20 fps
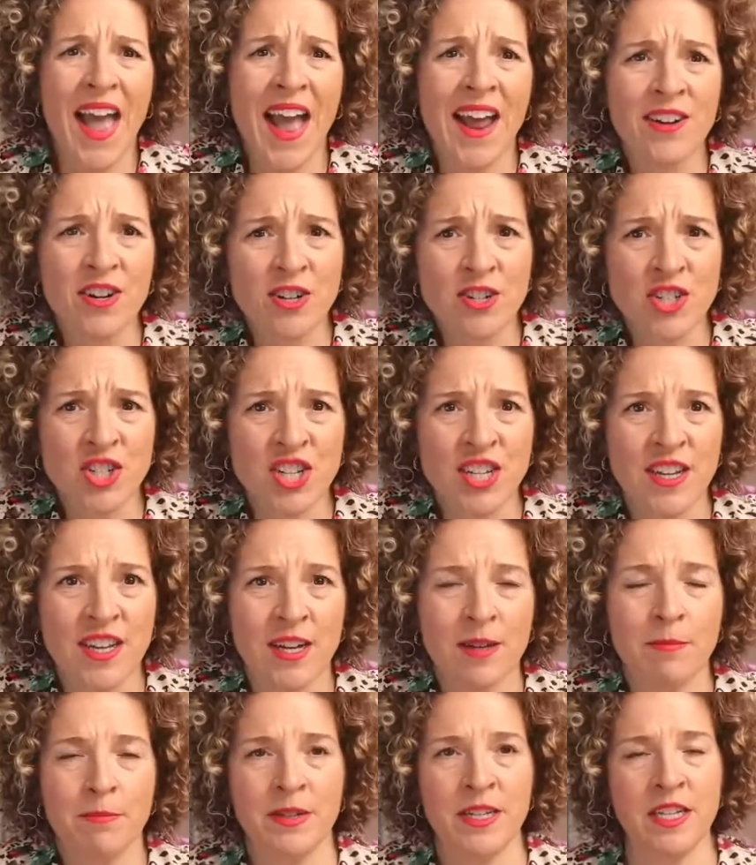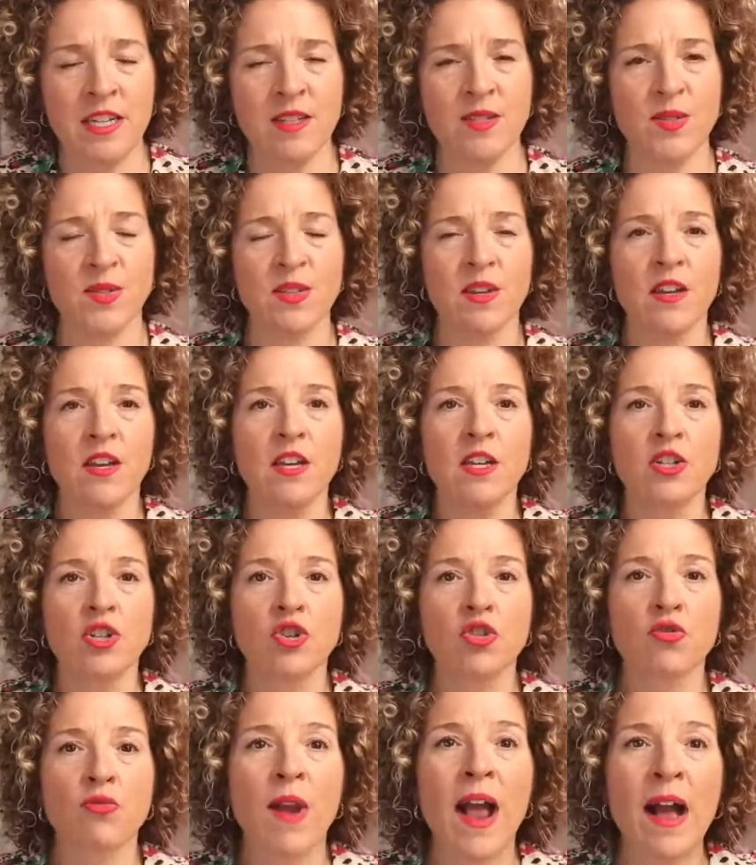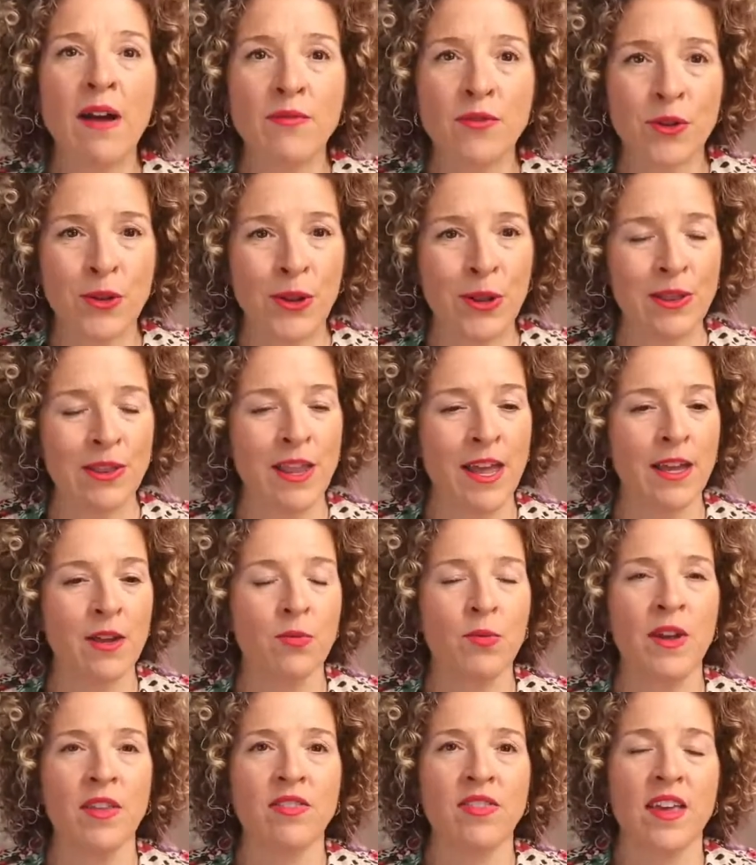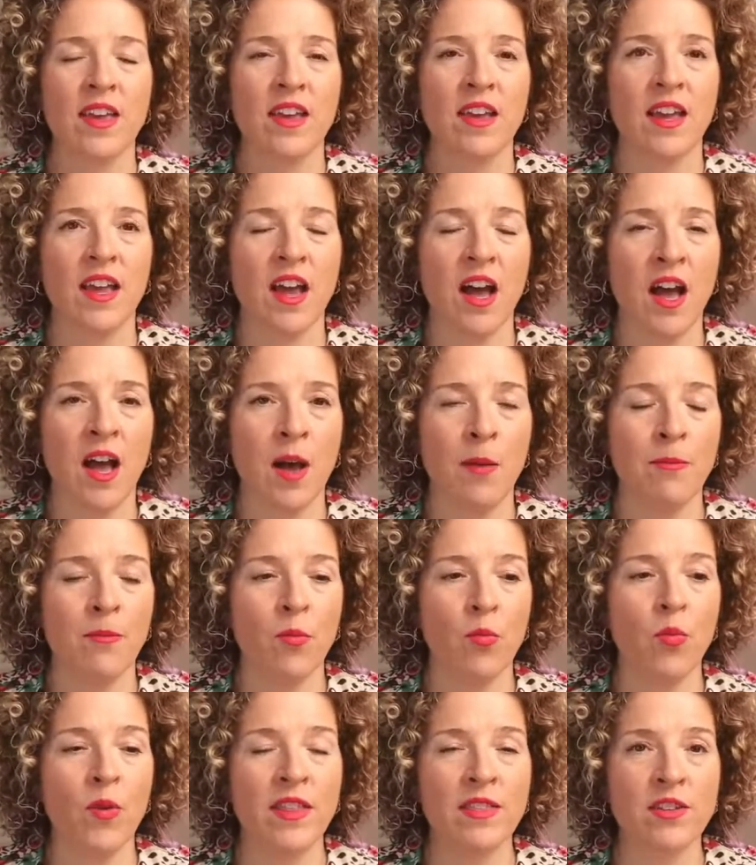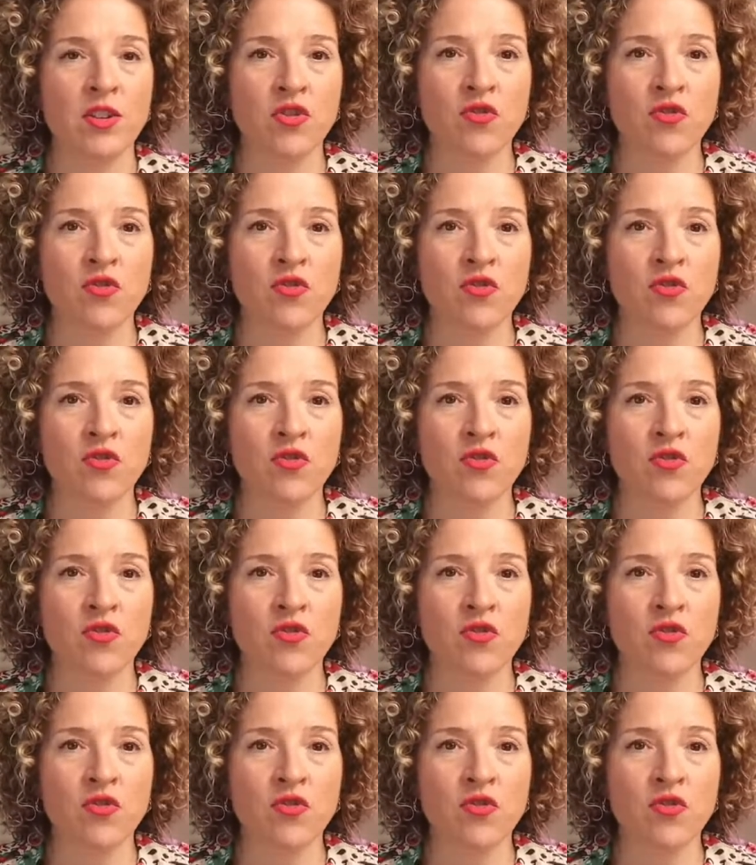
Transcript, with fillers: energy companies, travel, like with um, with